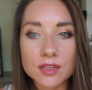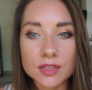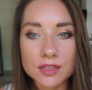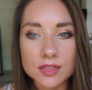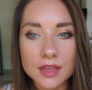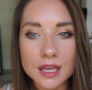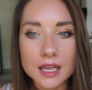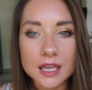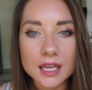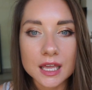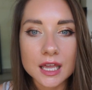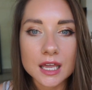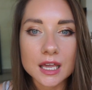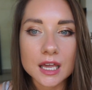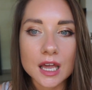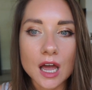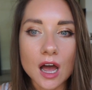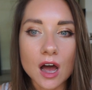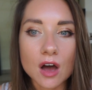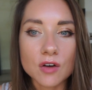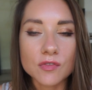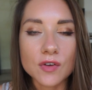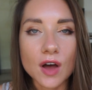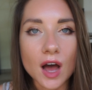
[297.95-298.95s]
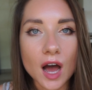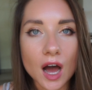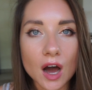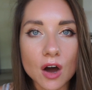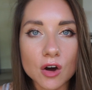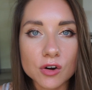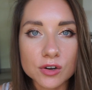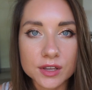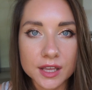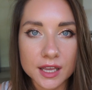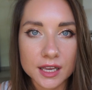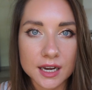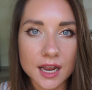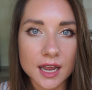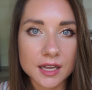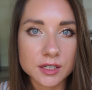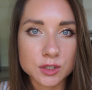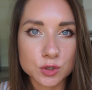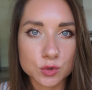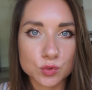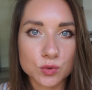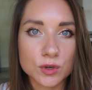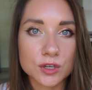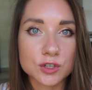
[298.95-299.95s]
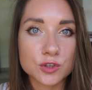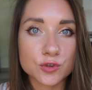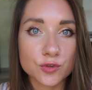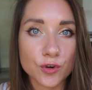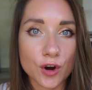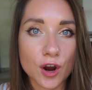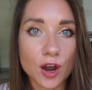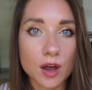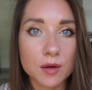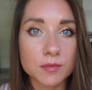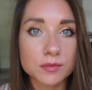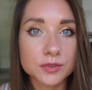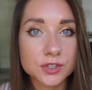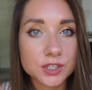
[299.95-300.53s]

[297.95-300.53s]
thinking of how can I switch from